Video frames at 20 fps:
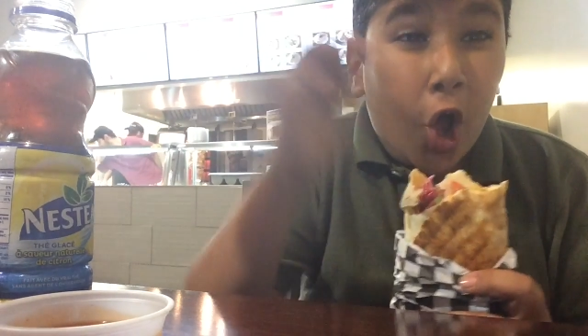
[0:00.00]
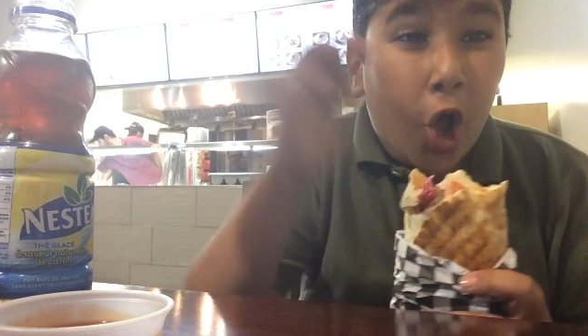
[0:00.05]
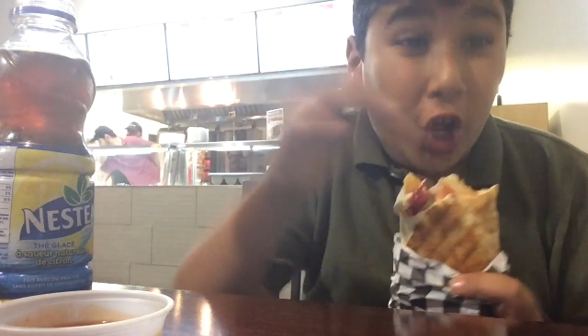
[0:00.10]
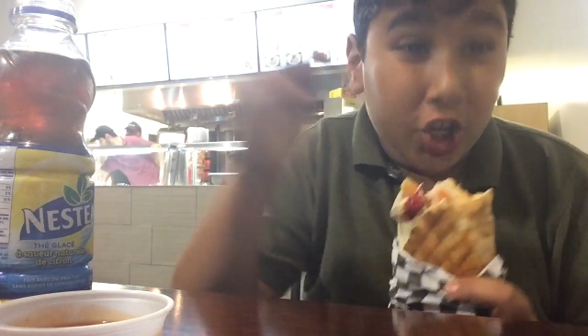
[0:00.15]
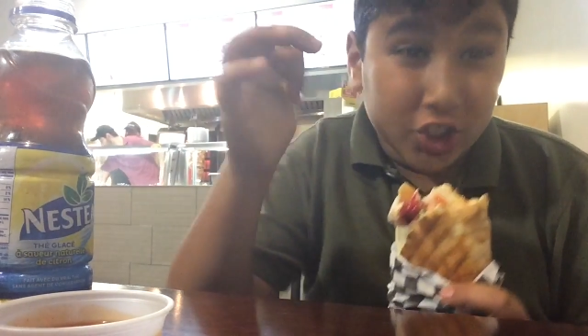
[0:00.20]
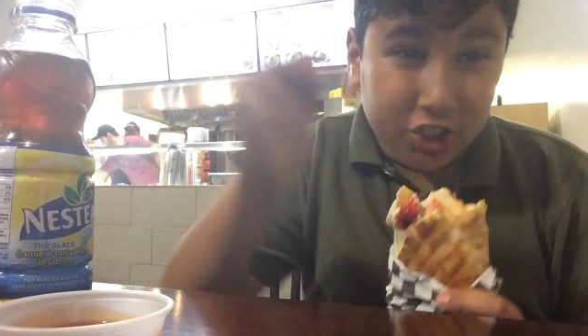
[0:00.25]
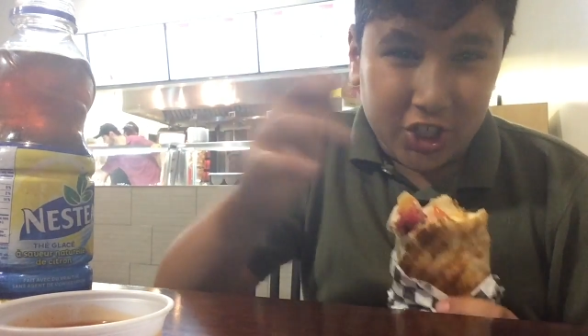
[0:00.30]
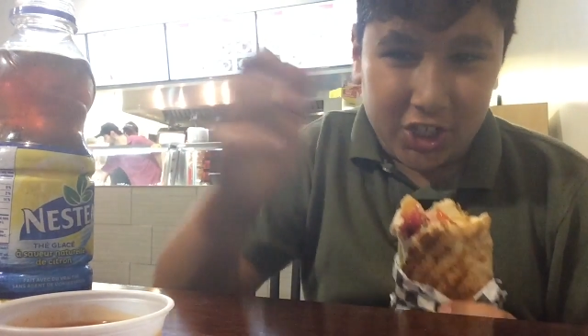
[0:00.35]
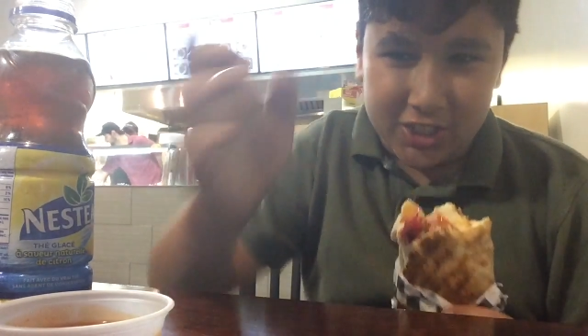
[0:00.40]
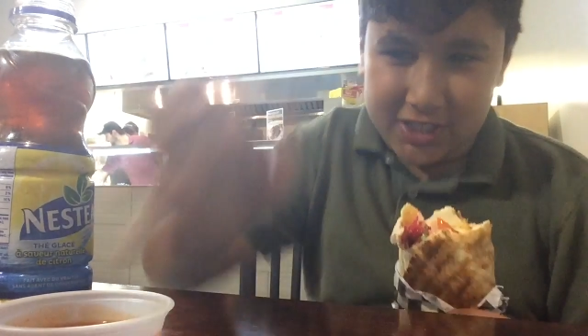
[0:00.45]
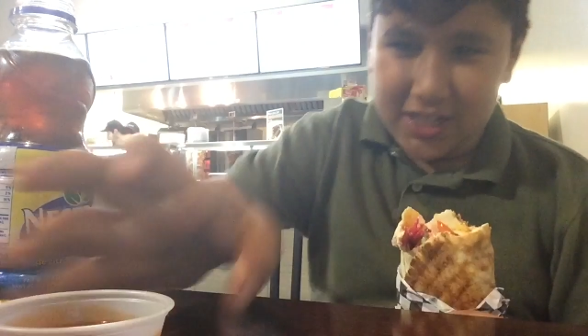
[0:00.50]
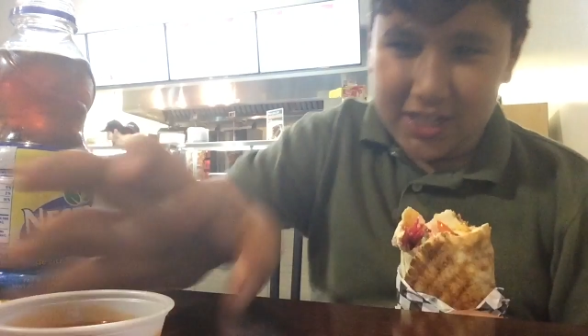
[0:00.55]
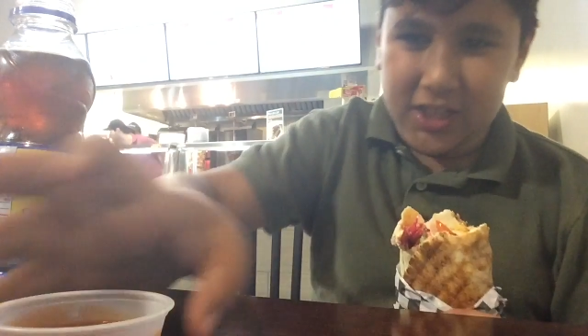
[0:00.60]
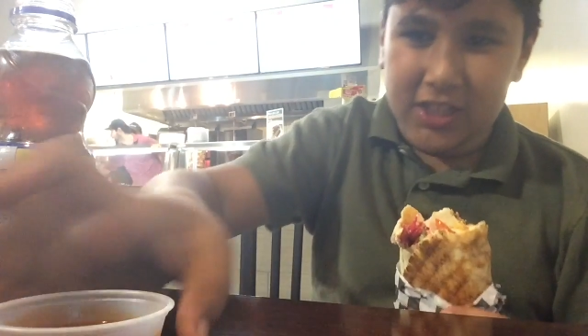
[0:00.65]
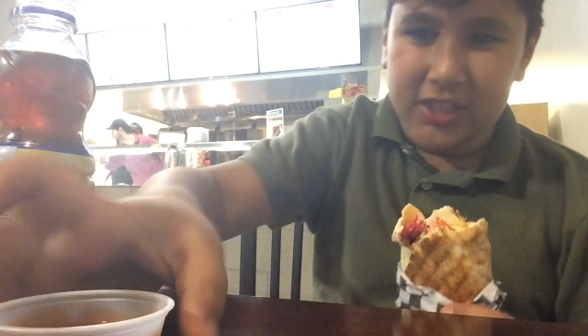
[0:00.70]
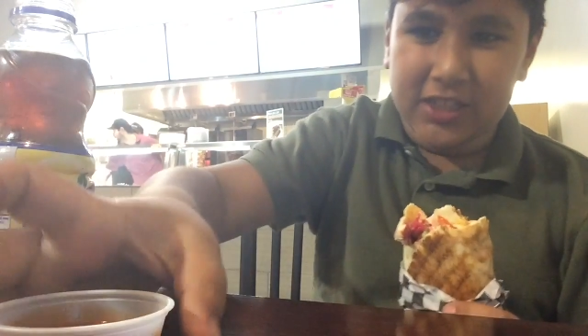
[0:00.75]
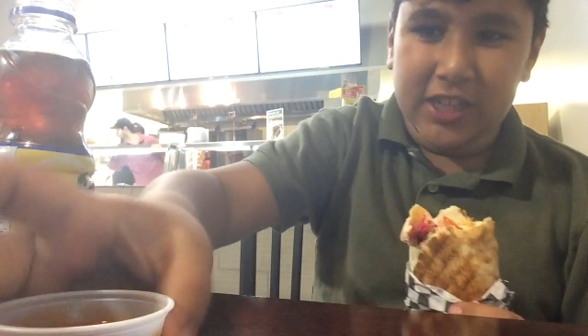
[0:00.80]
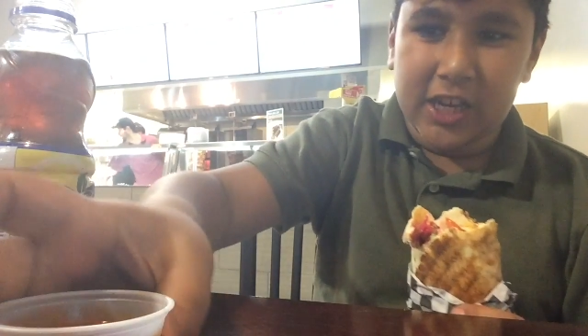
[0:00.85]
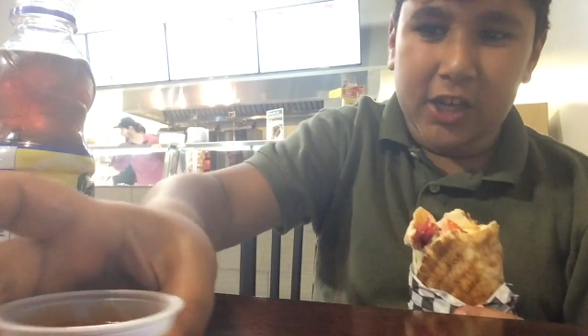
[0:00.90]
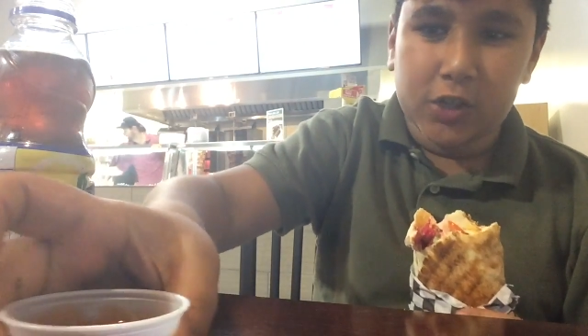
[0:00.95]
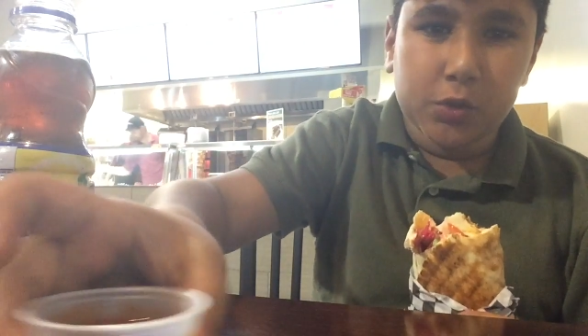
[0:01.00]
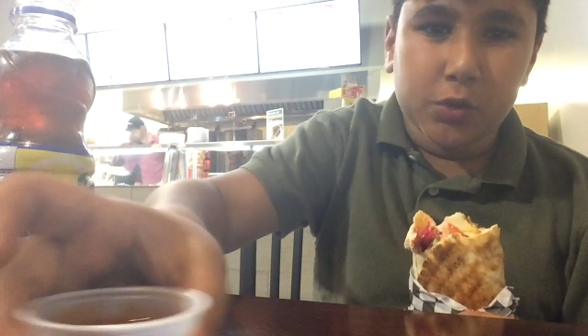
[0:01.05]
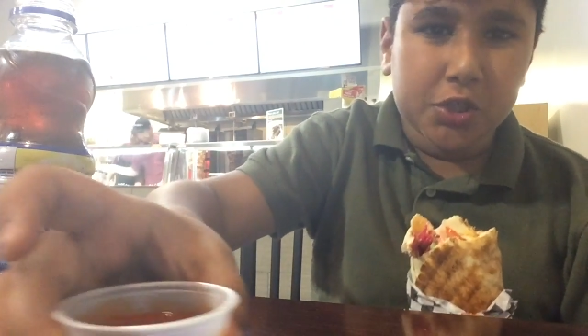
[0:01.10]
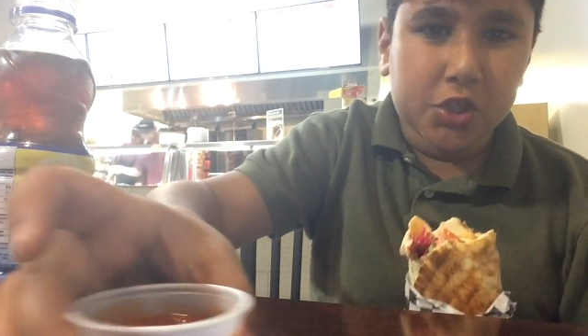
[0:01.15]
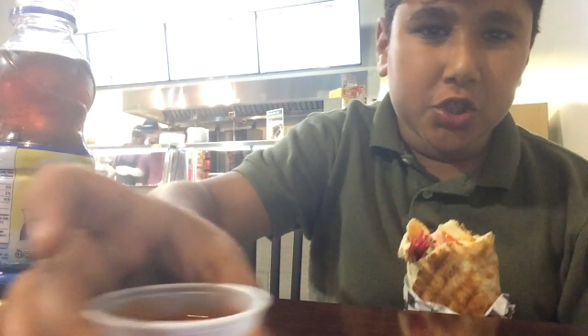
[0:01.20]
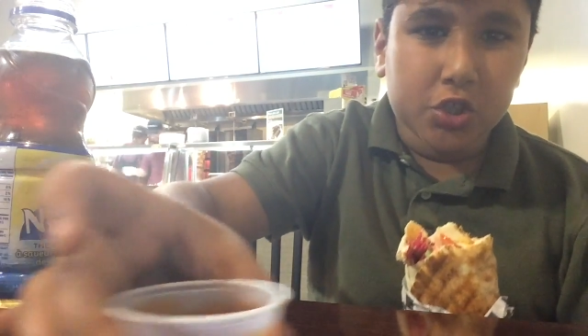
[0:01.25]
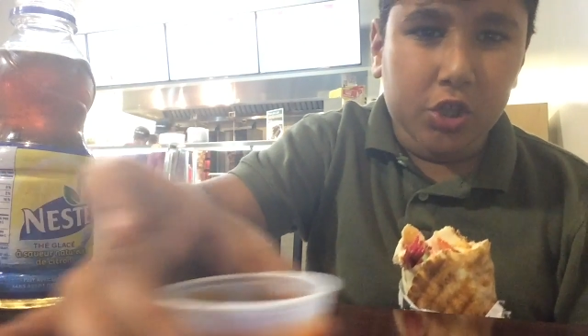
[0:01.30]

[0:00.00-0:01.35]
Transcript: hot sauce in the sandwich,